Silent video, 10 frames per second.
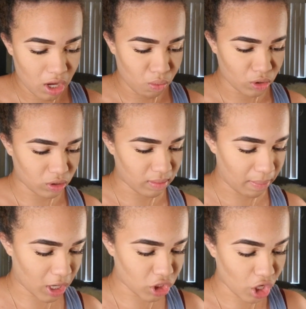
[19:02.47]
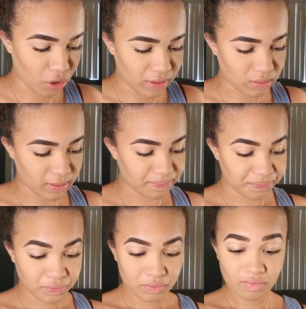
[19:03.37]
which was my brush? Oh, this one.
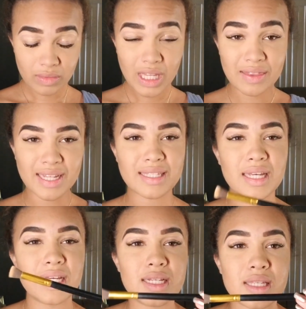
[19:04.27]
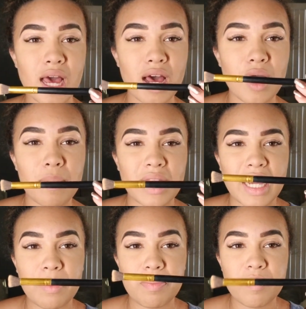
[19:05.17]
This is like
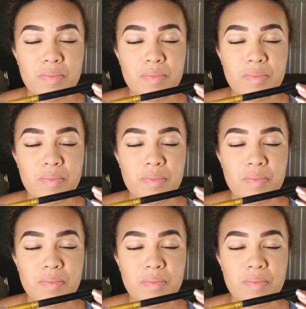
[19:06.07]
a